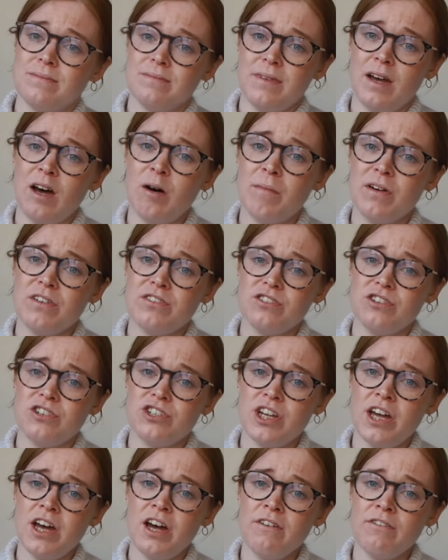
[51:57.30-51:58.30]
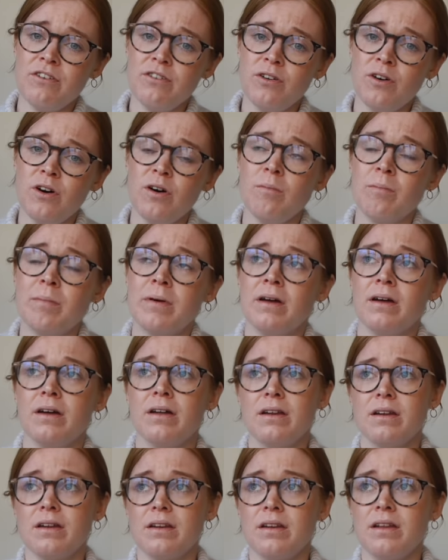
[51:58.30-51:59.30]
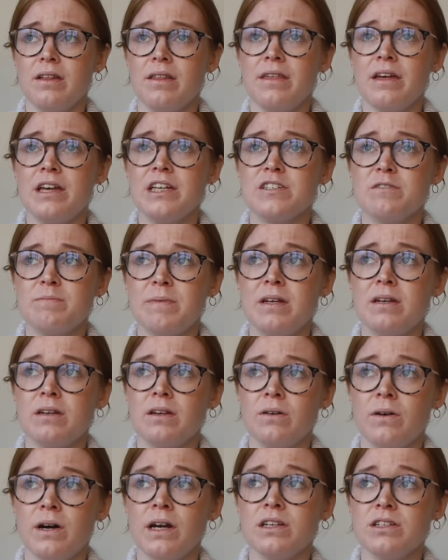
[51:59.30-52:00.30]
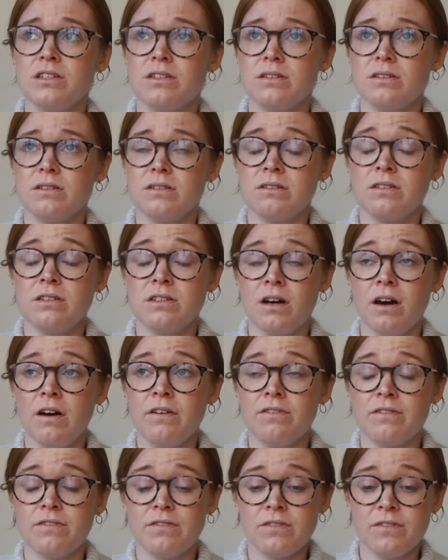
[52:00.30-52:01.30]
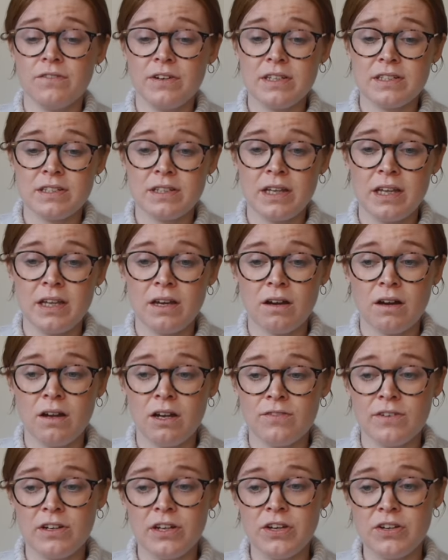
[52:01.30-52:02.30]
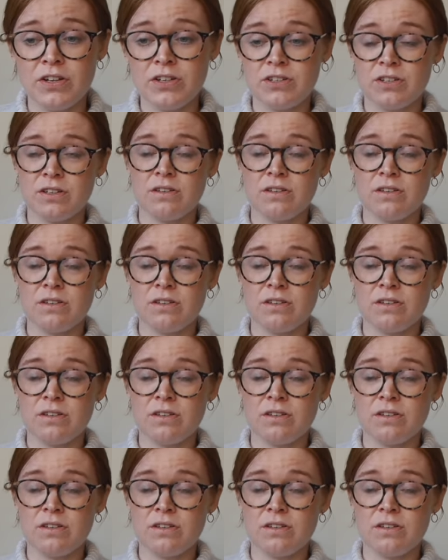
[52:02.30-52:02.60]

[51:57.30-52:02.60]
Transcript: how much to share or not, but things have been quite tough recently. I kind of alluded to